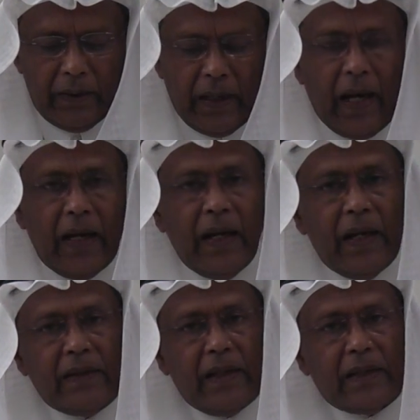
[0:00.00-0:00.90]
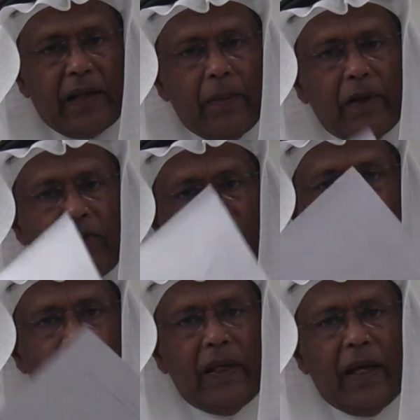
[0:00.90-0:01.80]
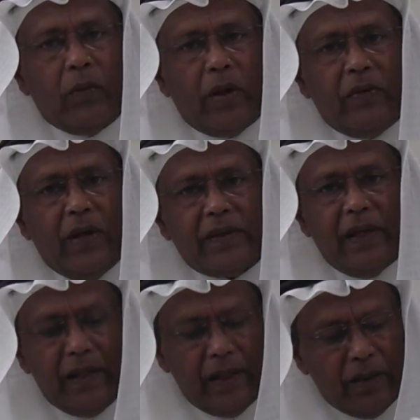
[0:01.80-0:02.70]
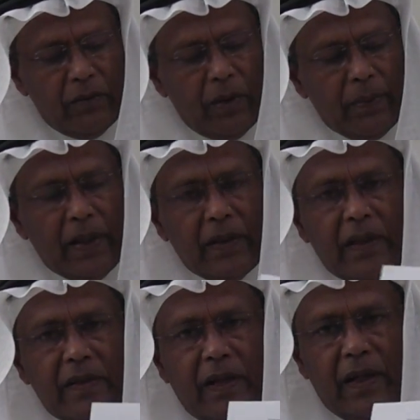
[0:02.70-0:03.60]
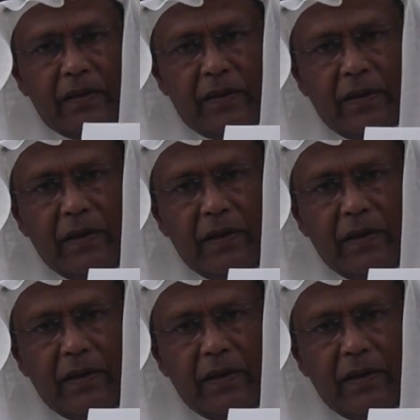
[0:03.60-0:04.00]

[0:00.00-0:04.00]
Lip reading: The guidelines that is coming from me and what we are sending will be in this list.